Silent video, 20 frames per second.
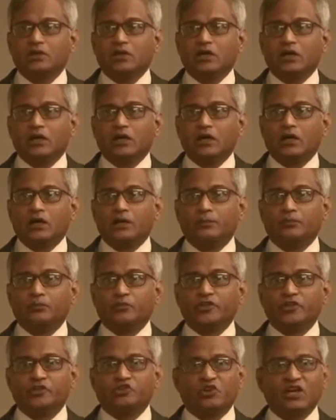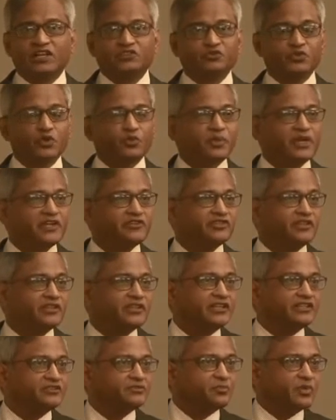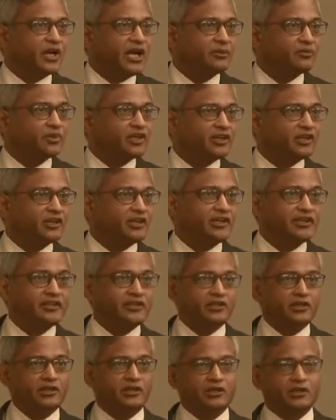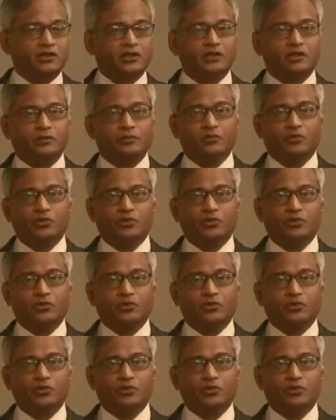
Um, the transformation is primarily, uh, uh,